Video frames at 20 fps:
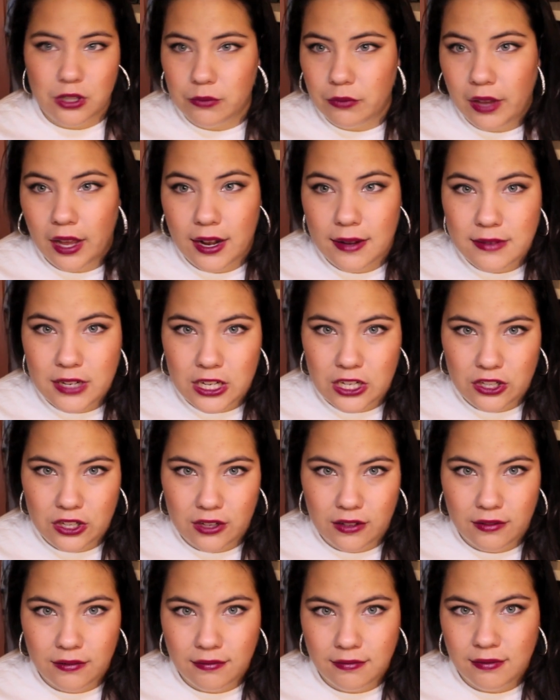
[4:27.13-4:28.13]
book to movie
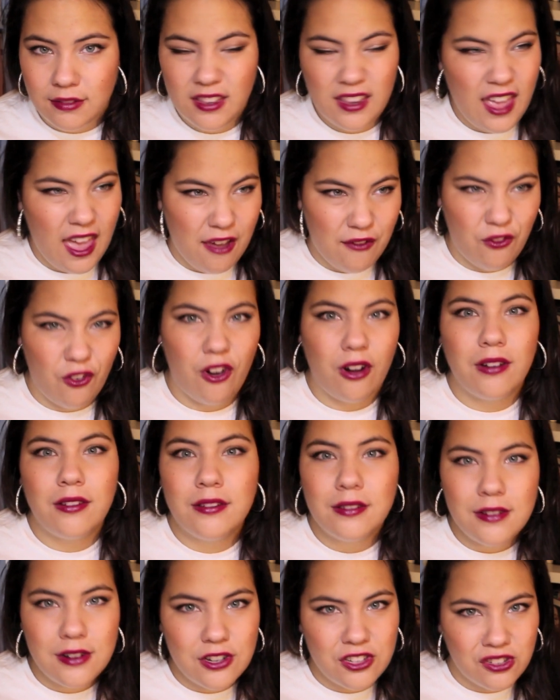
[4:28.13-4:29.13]
adaptation ever
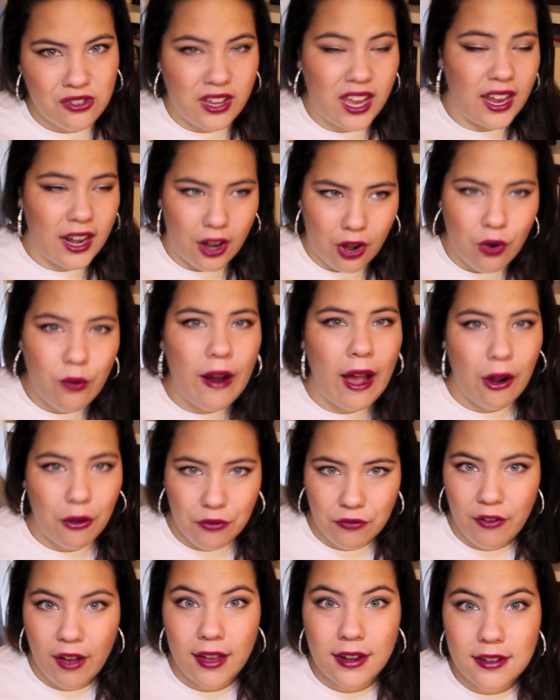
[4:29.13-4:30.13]
to get a
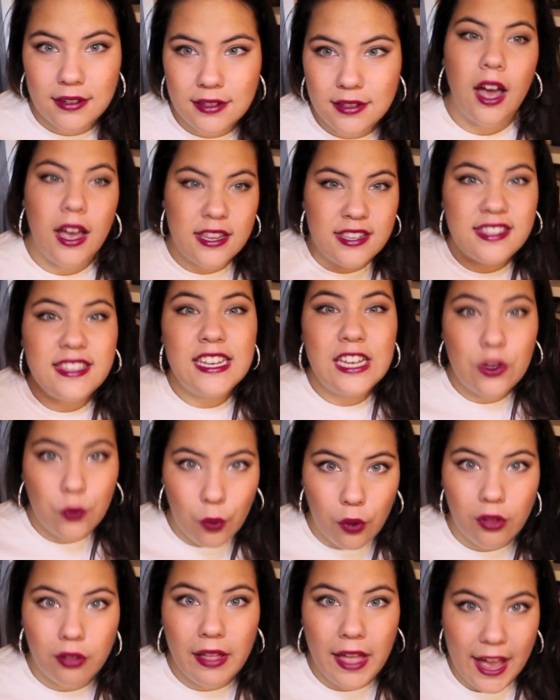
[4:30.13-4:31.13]
crowdfund. A
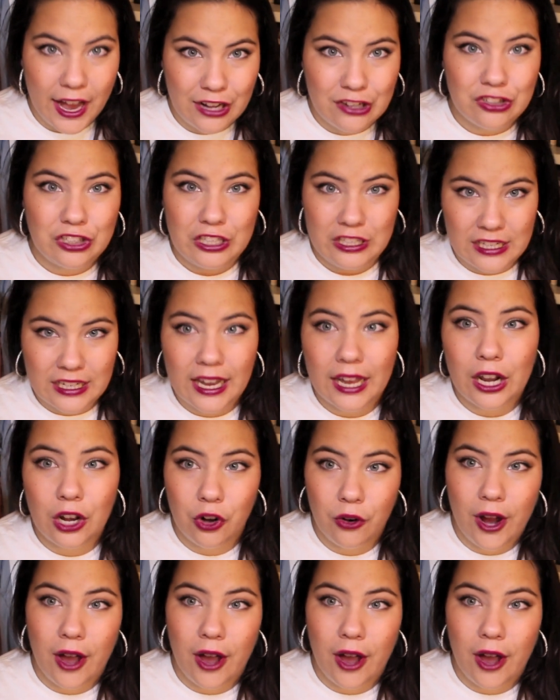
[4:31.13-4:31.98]
sequel, actually, to get a